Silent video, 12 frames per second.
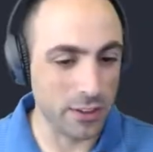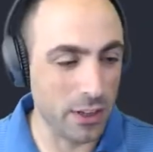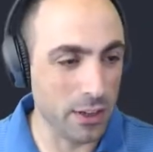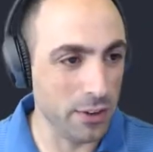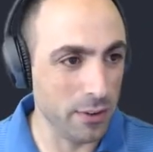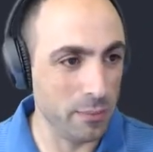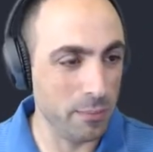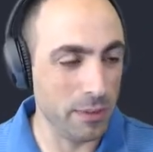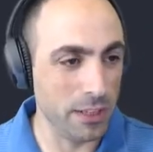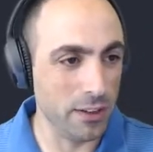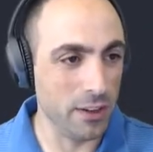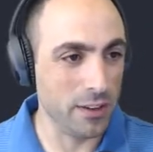not you,
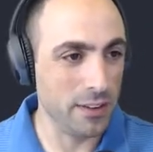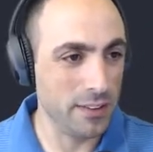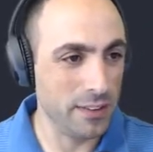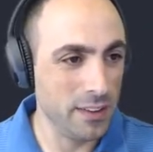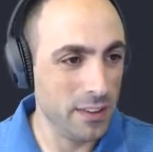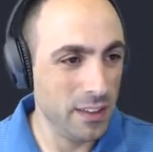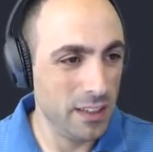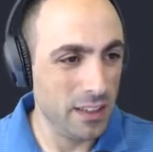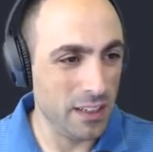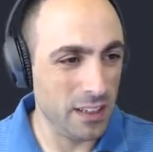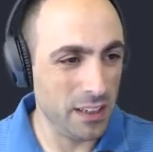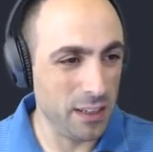my dog.
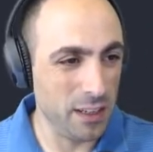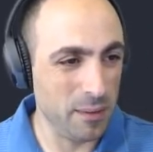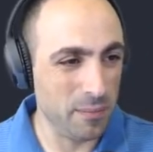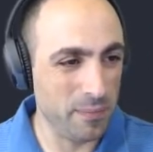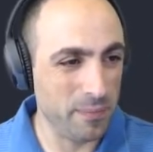All